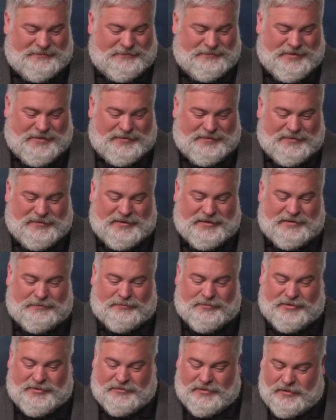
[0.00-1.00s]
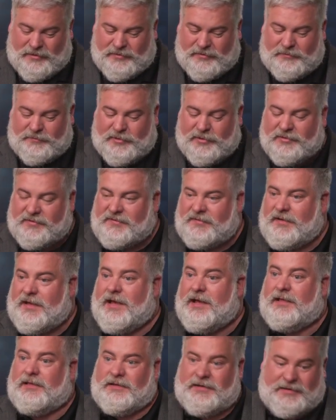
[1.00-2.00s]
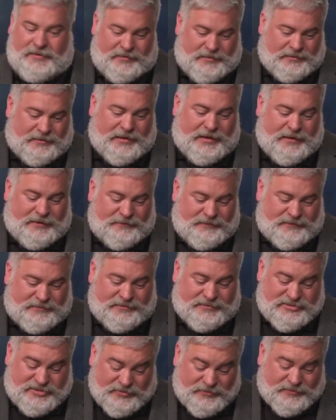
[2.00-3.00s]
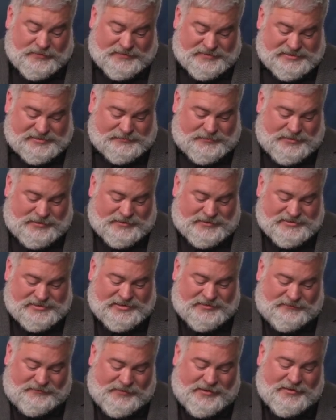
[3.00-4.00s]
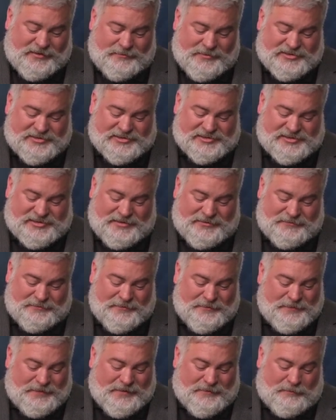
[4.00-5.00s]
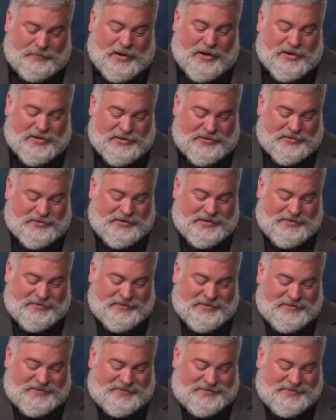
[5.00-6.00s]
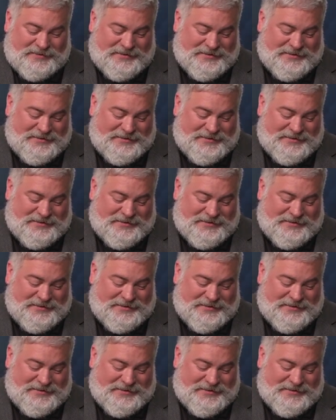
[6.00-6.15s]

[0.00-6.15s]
meant that they could bring all the personality and the life to Toothless as well, because he's very much a scene partner in this.